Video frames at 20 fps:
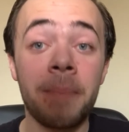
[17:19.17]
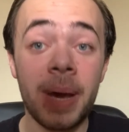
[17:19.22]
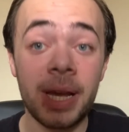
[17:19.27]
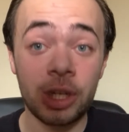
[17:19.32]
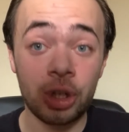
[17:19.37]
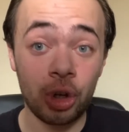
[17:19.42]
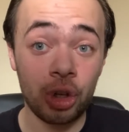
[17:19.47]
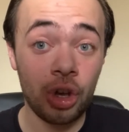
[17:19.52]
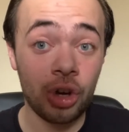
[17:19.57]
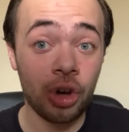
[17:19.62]

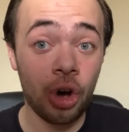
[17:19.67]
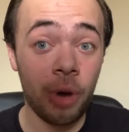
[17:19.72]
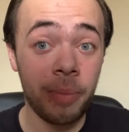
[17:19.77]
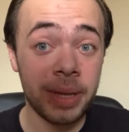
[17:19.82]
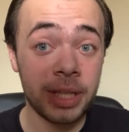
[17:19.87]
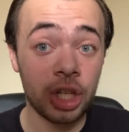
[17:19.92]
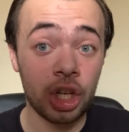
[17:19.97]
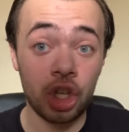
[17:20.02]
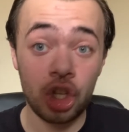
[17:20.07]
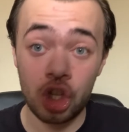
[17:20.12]
Make sure you
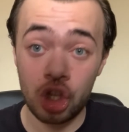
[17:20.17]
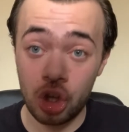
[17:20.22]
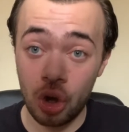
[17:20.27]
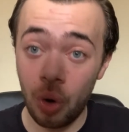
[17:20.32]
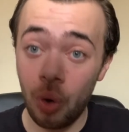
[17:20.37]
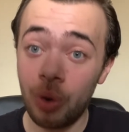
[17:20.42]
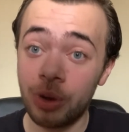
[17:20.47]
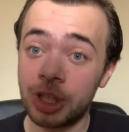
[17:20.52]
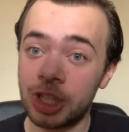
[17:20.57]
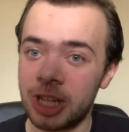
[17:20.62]
comment
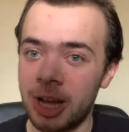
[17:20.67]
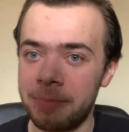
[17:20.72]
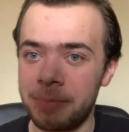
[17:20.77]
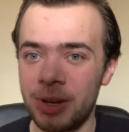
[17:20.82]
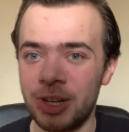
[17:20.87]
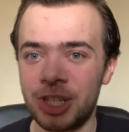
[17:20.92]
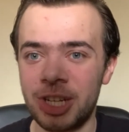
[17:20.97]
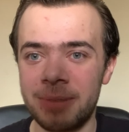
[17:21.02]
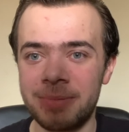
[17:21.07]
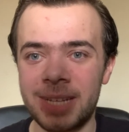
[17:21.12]
your
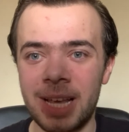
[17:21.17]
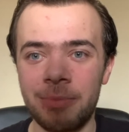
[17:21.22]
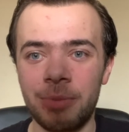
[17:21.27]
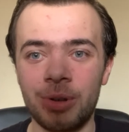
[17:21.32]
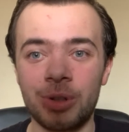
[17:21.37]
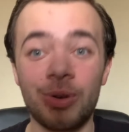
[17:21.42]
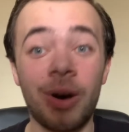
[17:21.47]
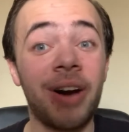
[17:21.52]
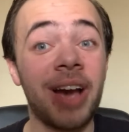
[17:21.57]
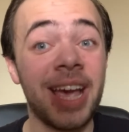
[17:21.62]
championship
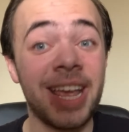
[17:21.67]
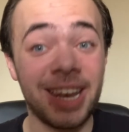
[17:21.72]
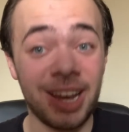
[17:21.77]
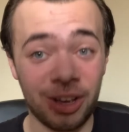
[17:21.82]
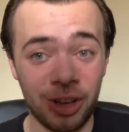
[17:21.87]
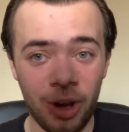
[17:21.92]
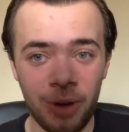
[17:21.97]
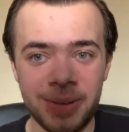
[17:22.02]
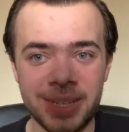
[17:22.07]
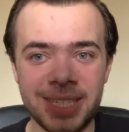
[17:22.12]
table as well in
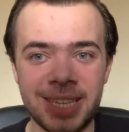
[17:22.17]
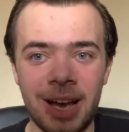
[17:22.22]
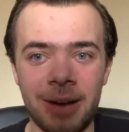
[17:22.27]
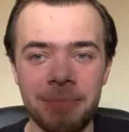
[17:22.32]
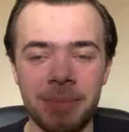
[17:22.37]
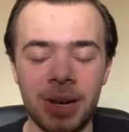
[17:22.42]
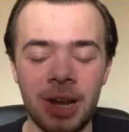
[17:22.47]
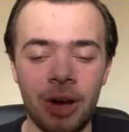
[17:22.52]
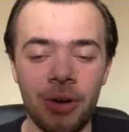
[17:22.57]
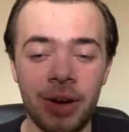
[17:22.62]
the comments
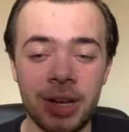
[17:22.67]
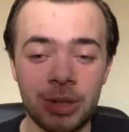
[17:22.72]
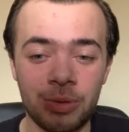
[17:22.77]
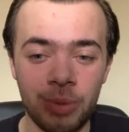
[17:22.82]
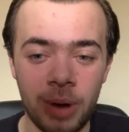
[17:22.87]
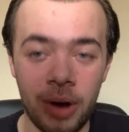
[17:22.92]
down below as